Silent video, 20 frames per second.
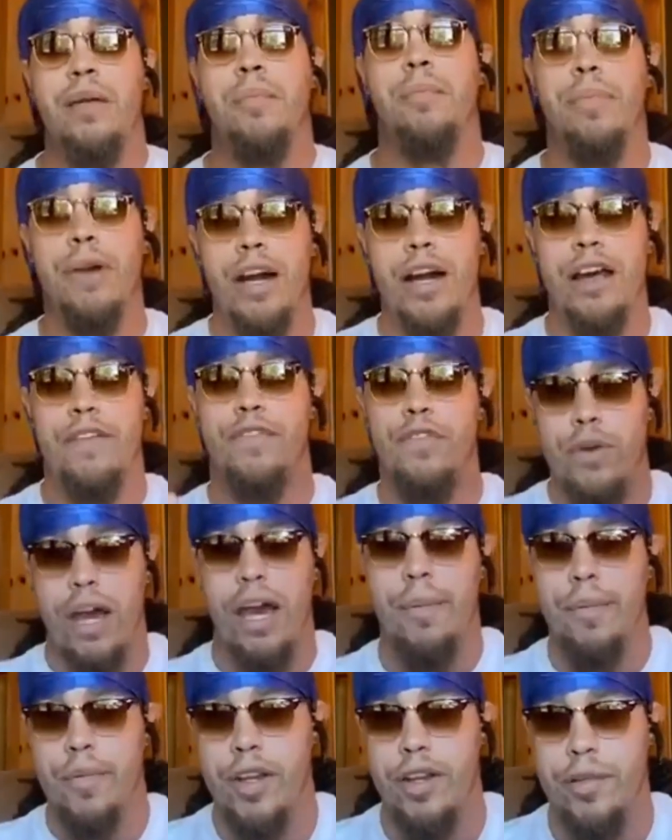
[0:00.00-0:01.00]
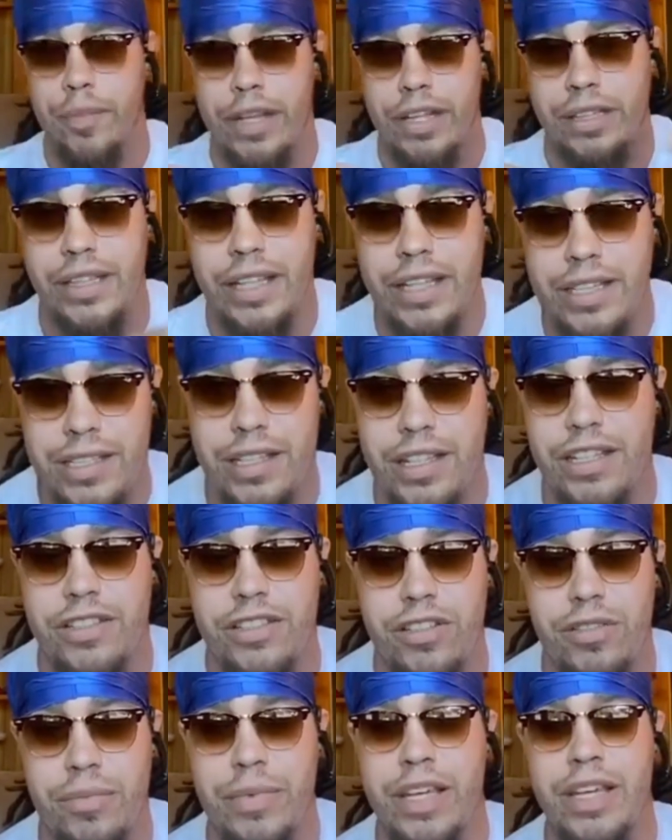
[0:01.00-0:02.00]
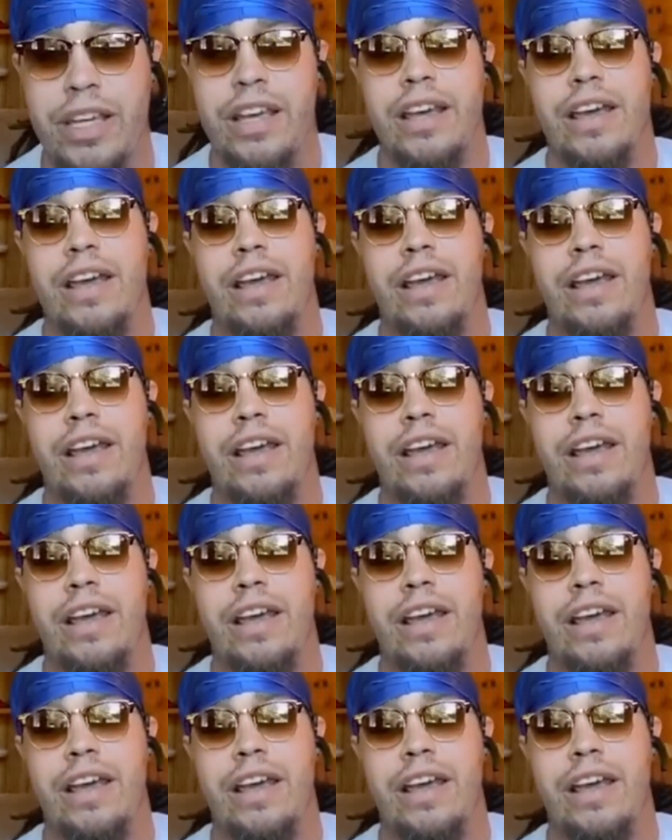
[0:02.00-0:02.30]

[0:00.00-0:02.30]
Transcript: But if you happen to be listening to me